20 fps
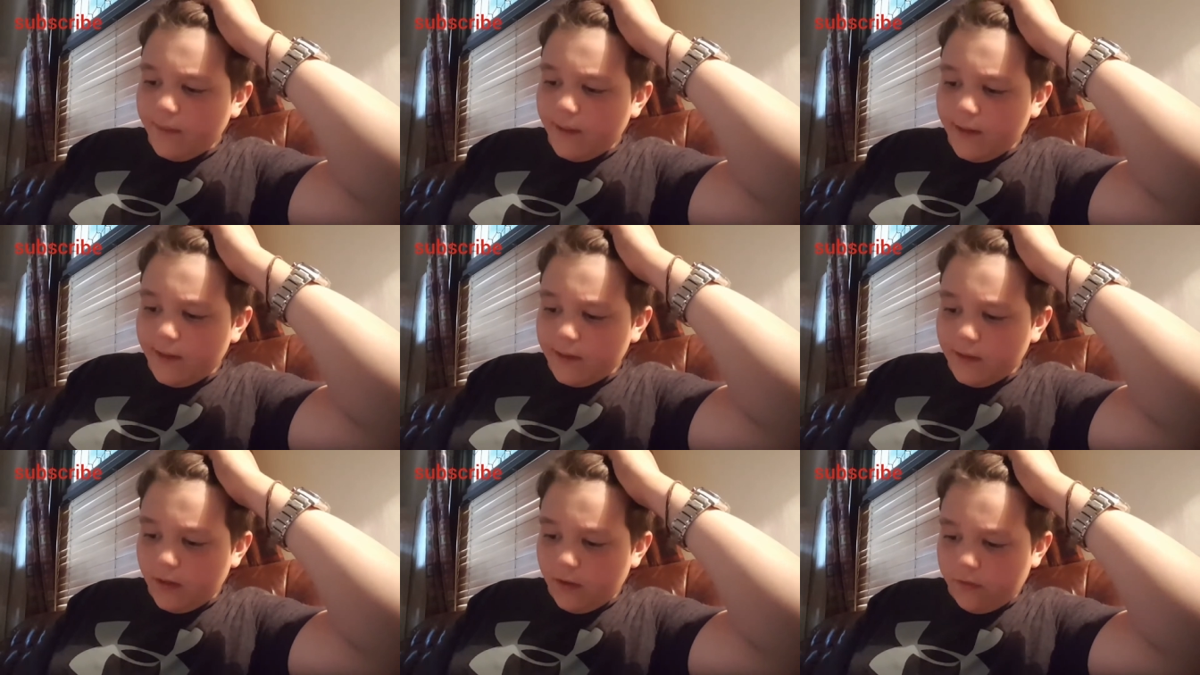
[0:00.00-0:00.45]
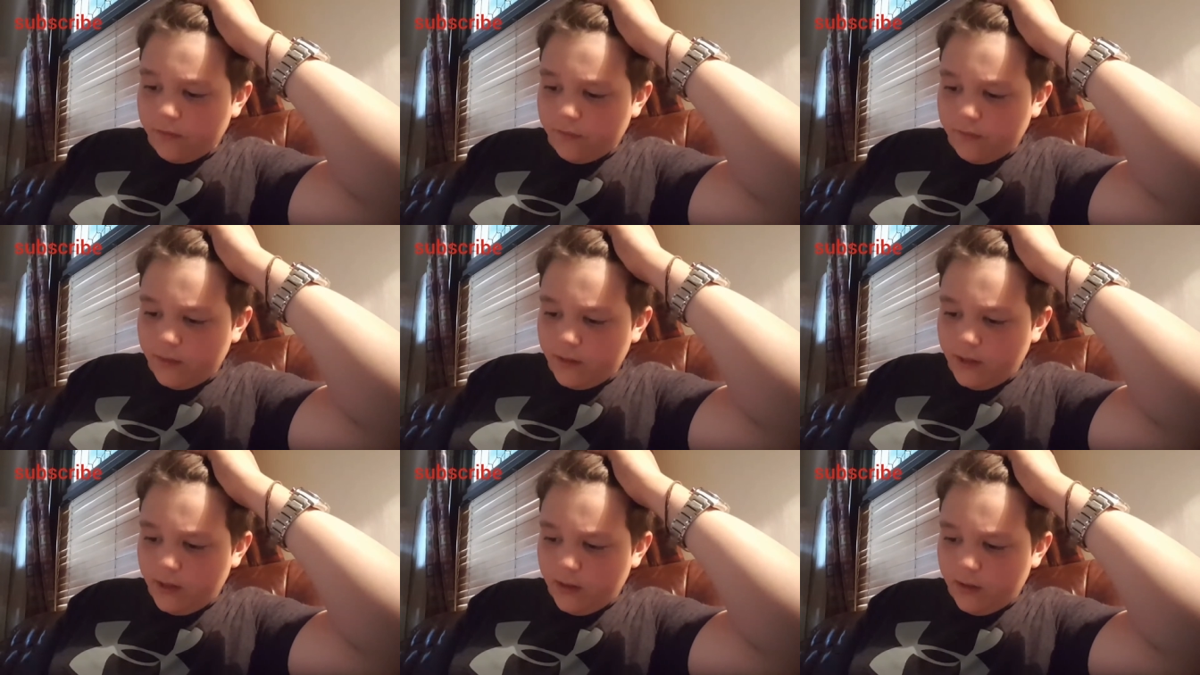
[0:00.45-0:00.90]
be in this
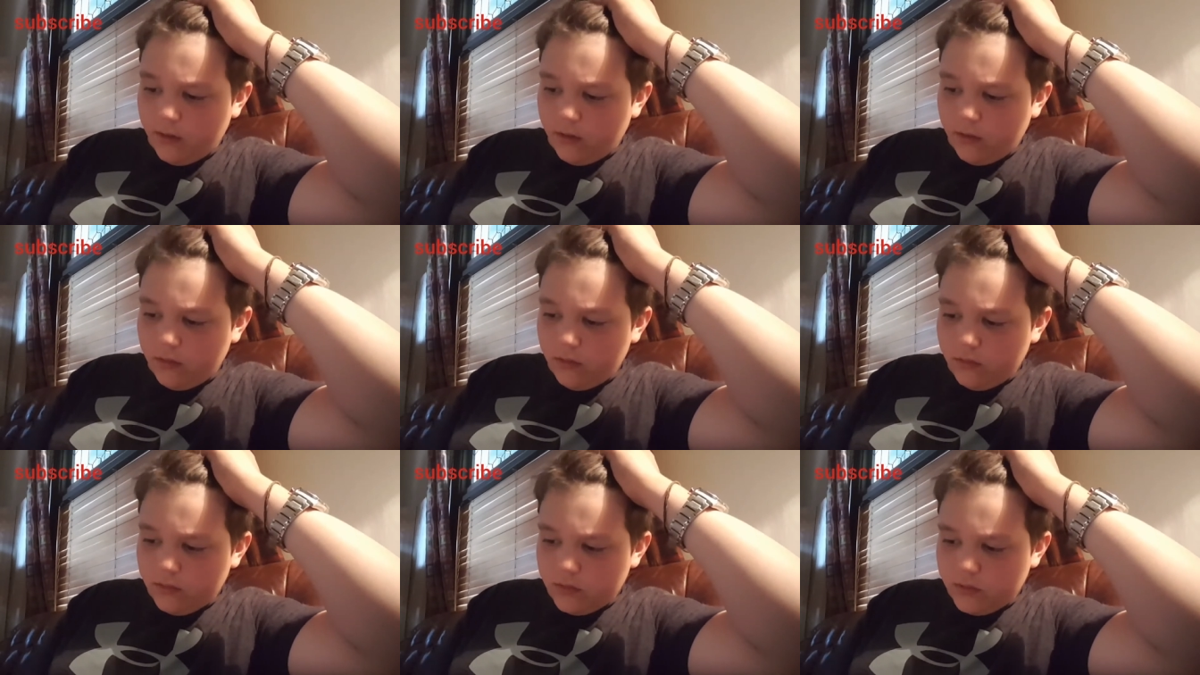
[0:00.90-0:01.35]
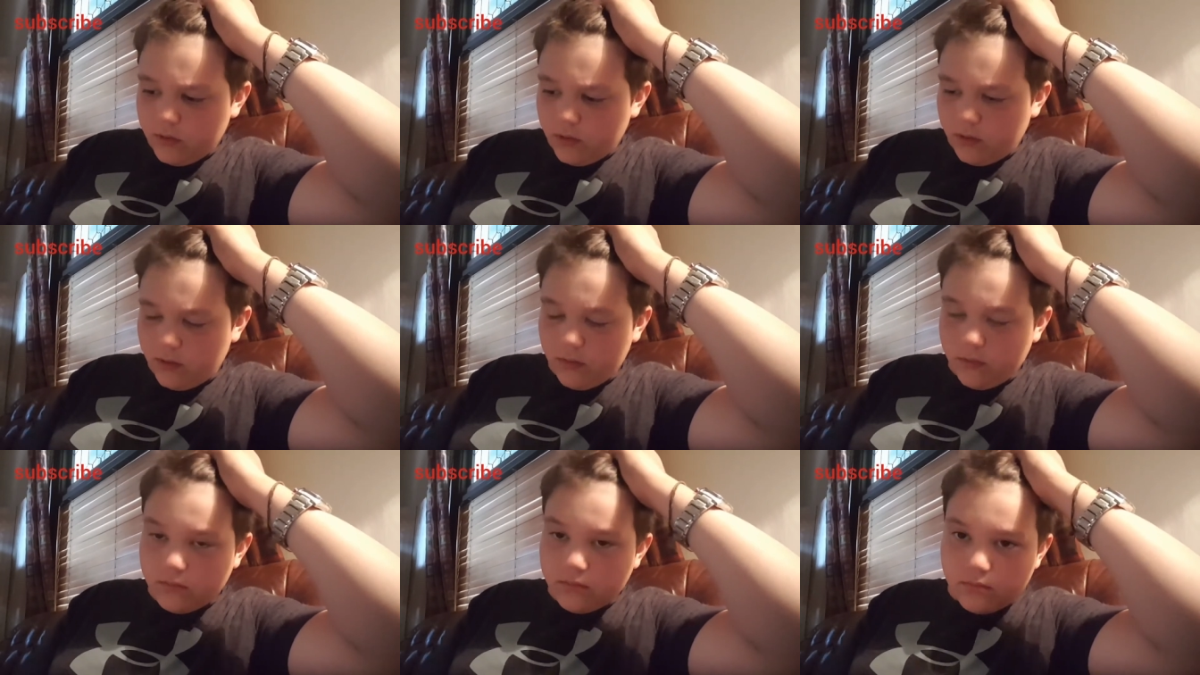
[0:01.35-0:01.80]
video
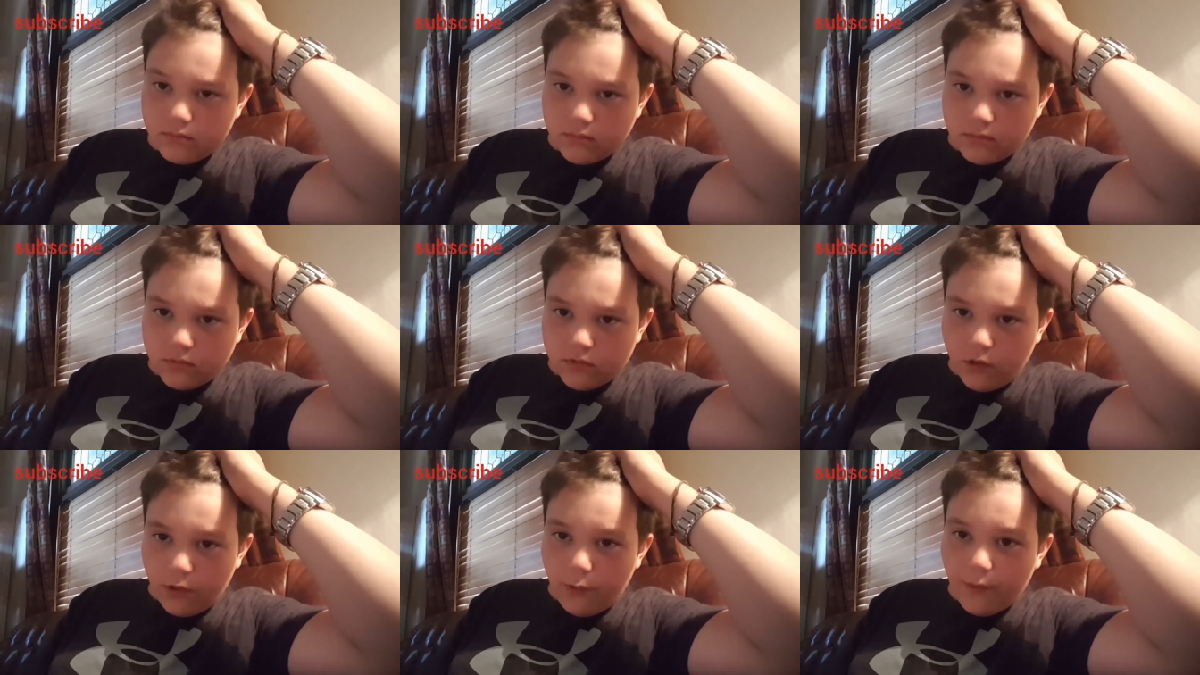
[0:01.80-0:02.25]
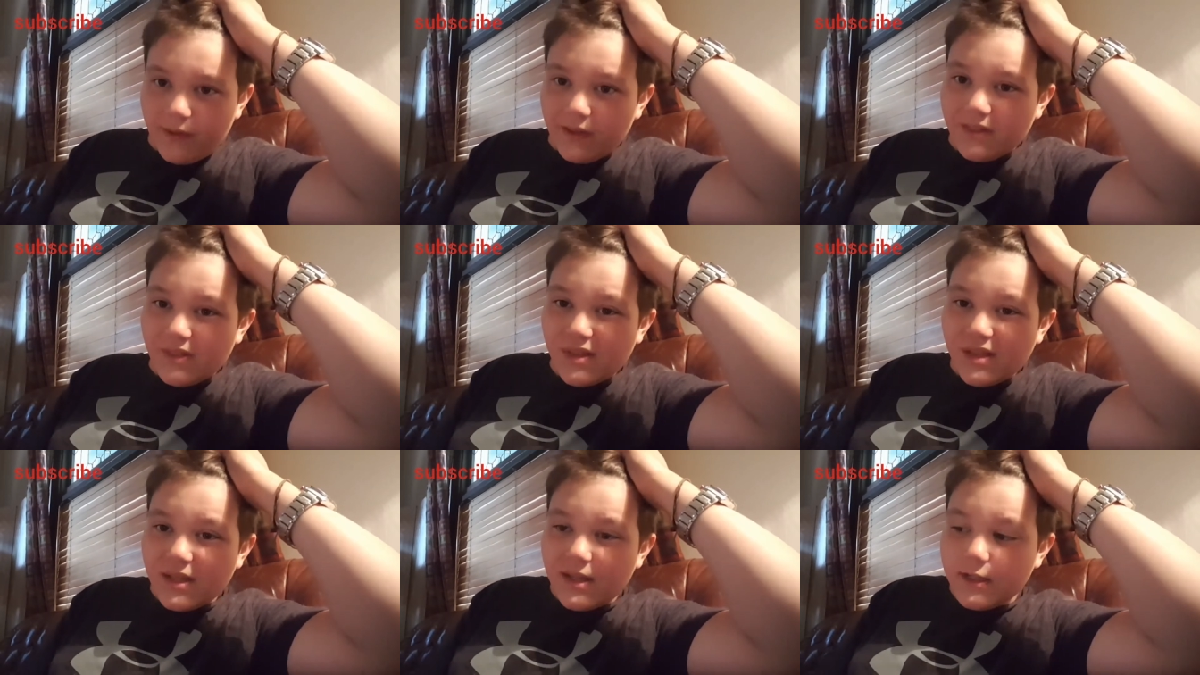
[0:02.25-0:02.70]
so you
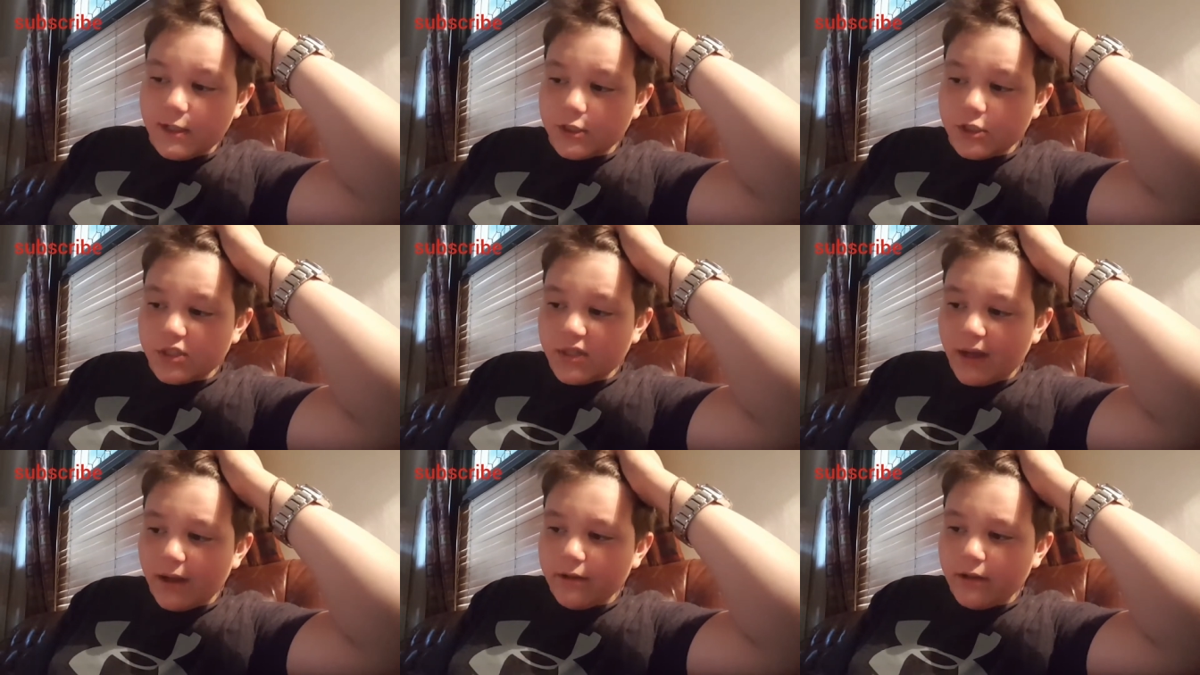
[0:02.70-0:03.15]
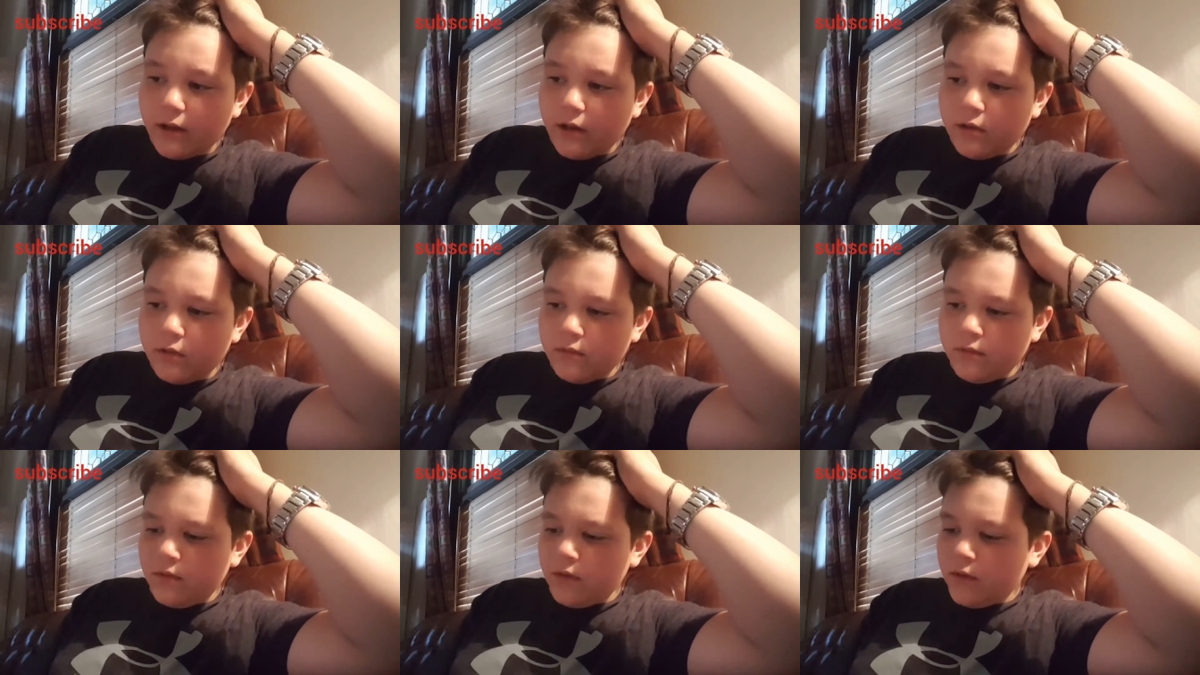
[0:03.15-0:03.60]
can see the shout
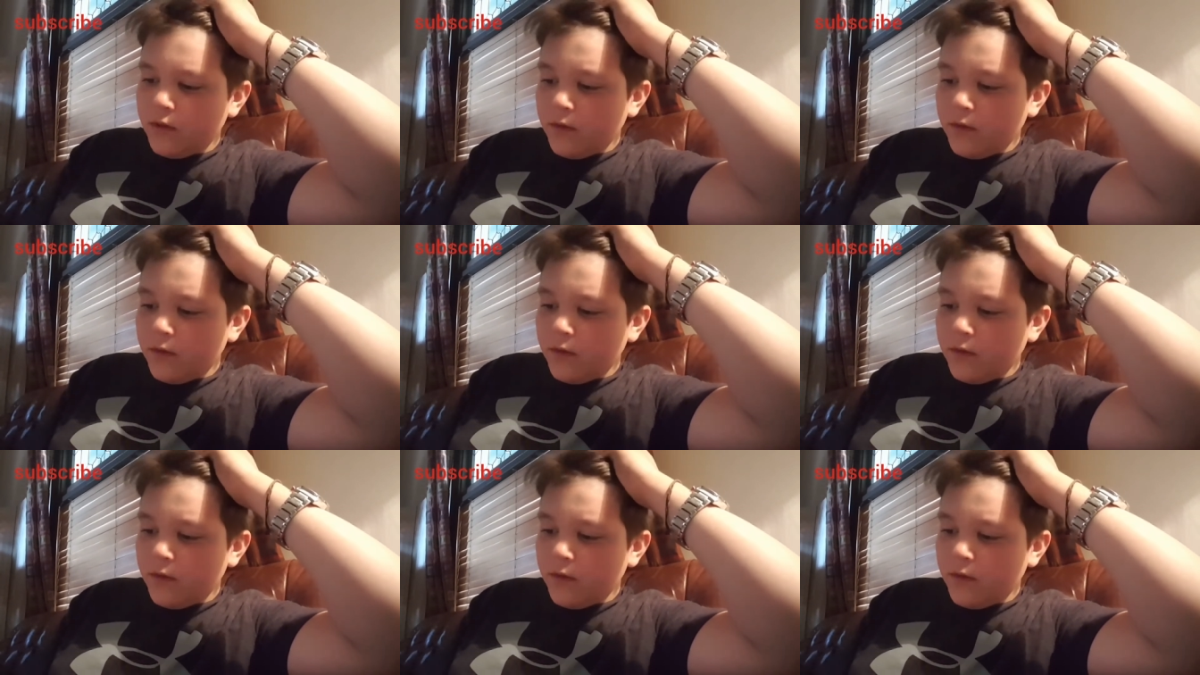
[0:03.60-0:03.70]
out